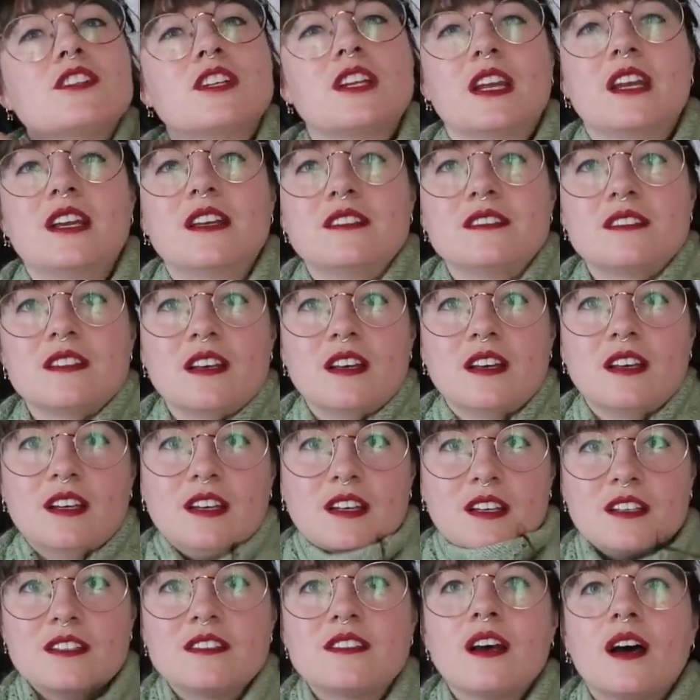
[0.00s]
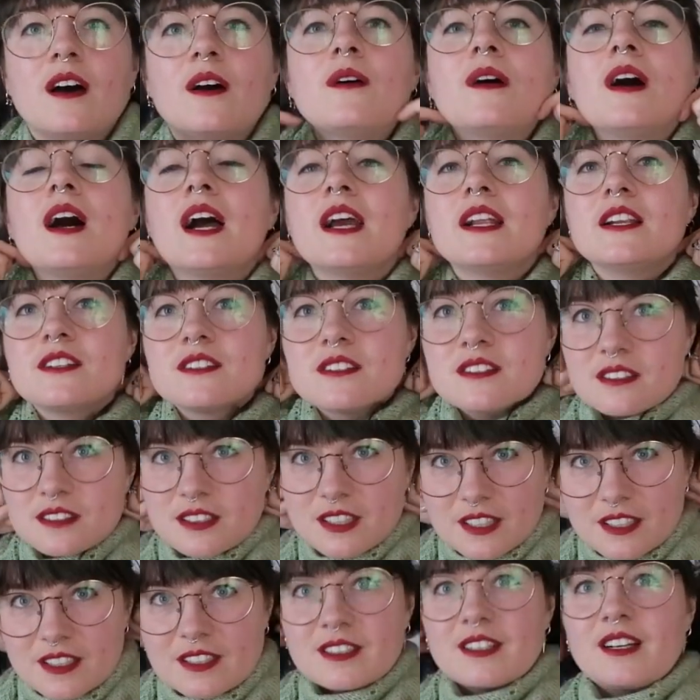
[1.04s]
she is so i just
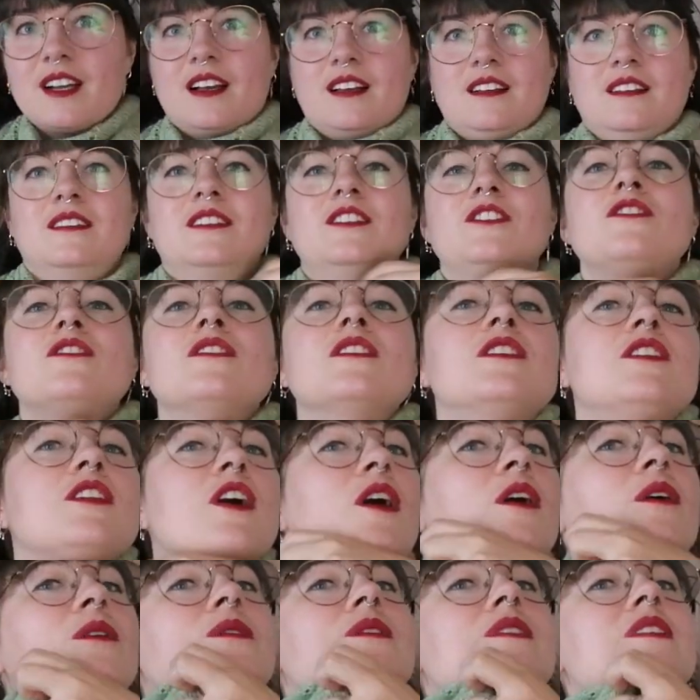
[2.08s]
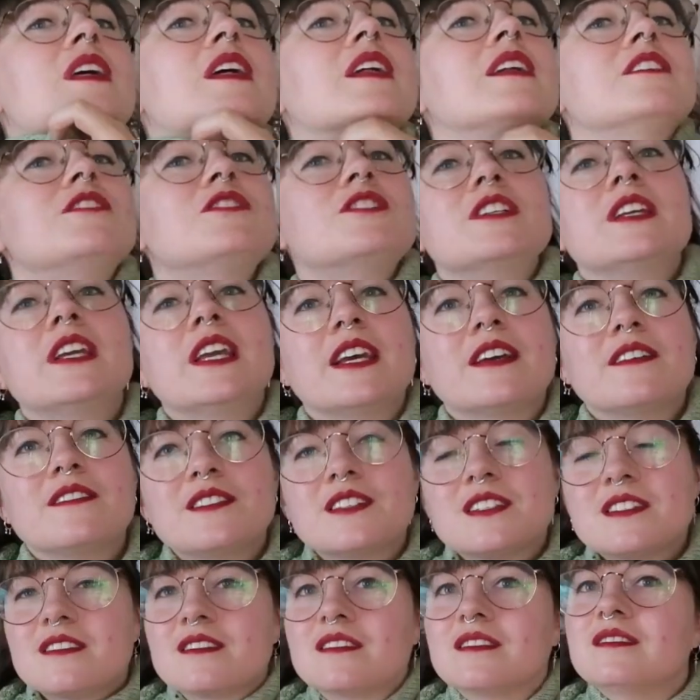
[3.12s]
oh god just the tones that she
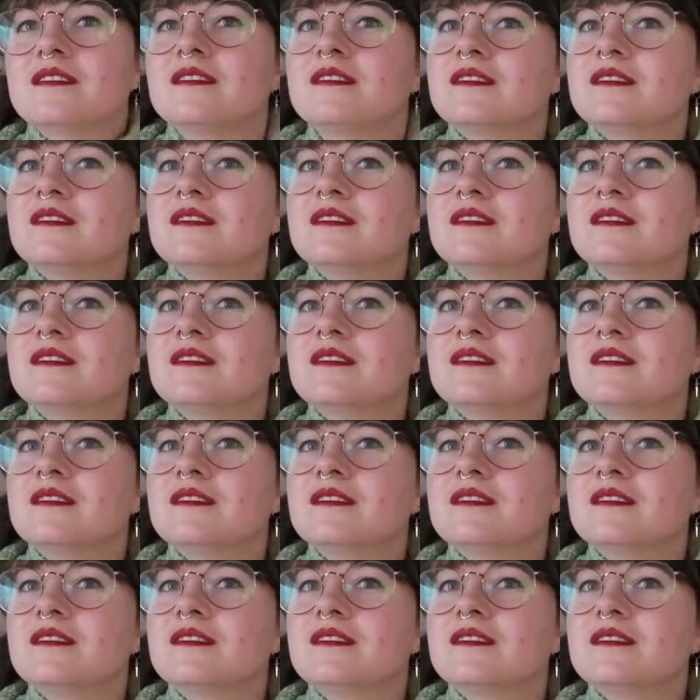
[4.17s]
gives